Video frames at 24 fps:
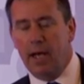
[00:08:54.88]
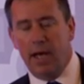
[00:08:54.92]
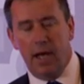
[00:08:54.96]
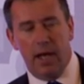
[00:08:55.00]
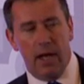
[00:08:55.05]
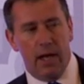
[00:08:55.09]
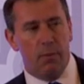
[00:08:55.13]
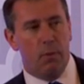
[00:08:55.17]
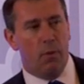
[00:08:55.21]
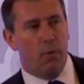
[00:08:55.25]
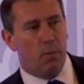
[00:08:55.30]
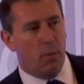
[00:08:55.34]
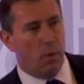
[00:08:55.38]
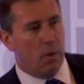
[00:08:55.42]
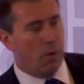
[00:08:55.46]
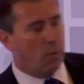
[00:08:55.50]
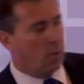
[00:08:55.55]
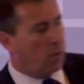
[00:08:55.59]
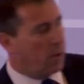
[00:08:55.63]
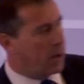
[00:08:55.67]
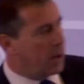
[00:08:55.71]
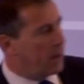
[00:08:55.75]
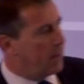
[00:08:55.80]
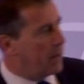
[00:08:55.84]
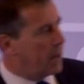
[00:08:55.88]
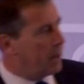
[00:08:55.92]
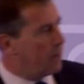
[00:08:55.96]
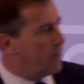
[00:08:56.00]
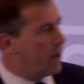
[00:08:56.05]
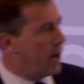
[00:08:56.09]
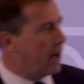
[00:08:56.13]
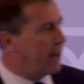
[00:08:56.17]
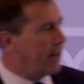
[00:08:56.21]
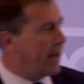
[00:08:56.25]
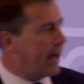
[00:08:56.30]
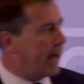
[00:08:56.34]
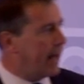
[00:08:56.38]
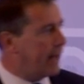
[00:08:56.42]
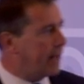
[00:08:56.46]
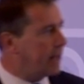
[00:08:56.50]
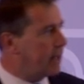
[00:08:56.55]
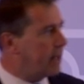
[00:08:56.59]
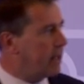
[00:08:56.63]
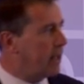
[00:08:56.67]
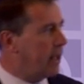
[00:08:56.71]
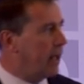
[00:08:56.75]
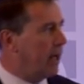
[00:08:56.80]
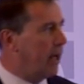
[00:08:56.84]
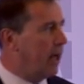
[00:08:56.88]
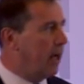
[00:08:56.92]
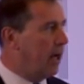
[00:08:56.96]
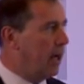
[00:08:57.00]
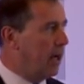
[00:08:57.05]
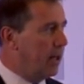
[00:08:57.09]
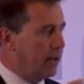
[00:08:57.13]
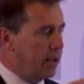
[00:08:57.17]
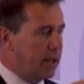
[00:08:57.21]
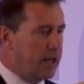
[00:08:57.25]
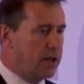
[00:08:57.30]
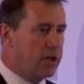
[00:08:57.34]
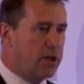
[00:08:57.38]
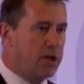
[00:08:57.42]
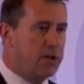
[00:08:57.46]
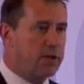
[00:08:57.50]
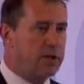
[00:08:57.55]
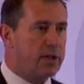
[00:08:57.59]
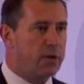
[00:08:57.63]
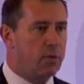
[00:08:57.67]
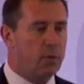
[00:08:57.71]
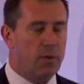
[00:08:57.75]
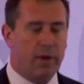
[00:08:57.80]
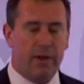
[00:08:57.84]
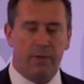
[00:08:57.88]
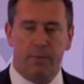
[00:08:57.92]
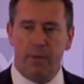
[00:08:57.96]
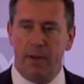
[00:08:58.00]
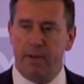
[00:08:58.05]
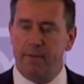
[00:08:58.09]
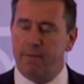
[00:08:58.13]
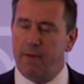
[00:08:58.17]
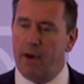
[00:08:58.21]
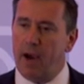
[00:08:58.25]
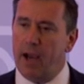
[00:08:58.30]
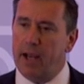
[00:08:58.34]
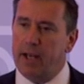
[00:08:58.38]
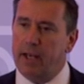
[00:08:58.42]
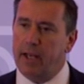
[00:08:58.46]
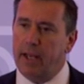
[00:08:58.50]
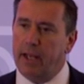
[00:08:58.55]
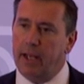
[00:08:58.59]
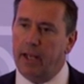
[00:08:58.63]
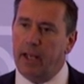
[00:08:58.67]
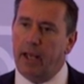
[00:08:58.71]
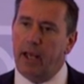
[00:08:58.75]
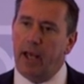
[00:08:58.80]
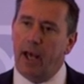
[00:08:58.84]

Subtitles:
And what I mean by that, and the issues that we've been finding,